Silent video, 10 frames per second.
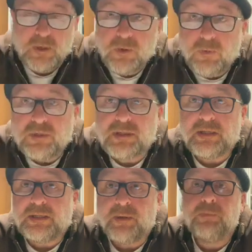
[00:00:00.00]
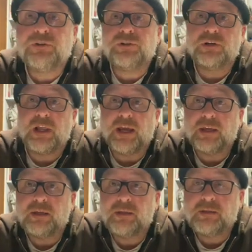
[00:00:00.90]
What's the temperature
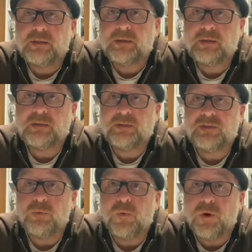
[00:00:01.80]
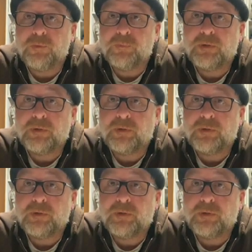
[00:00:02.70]
like? Is it warm?